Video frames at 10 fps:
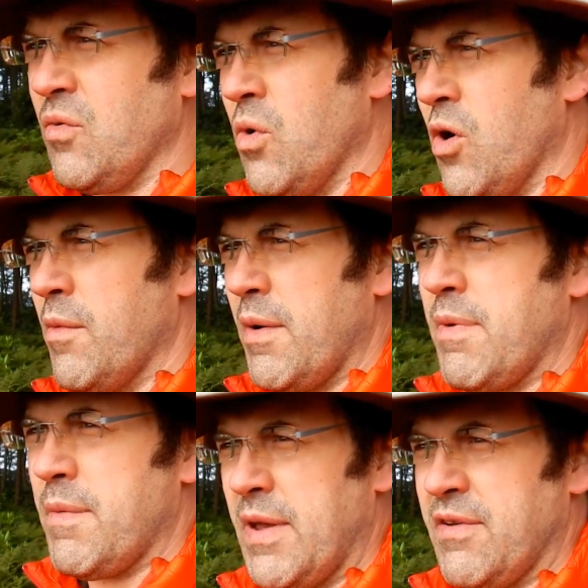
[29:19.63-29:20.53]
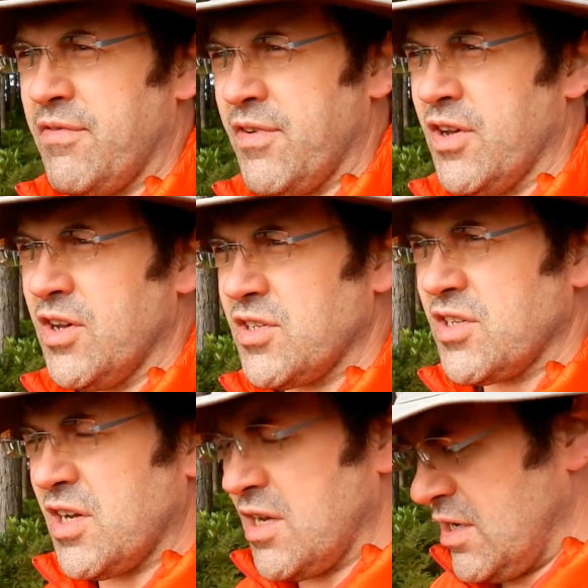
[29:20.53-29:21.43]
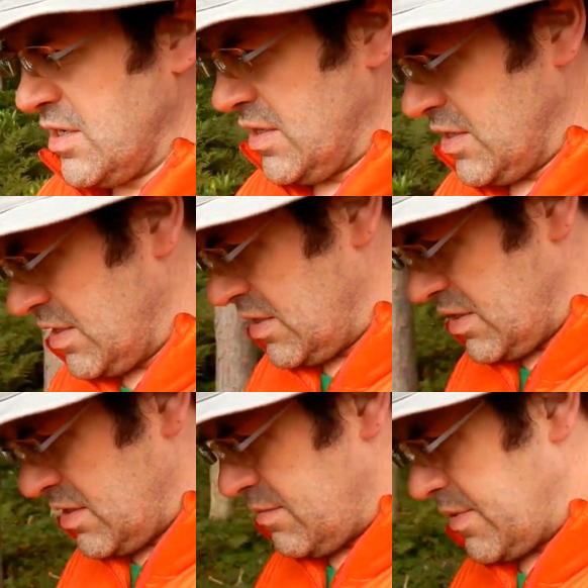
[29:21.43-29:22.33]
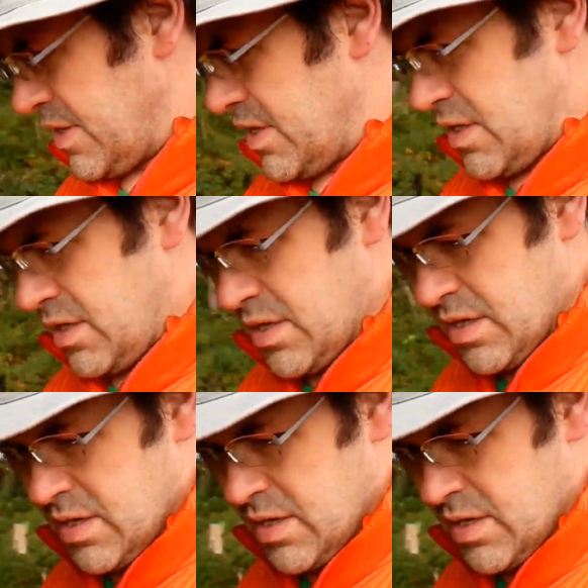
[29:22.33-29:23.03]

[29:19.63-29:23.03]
warm up a bit first. But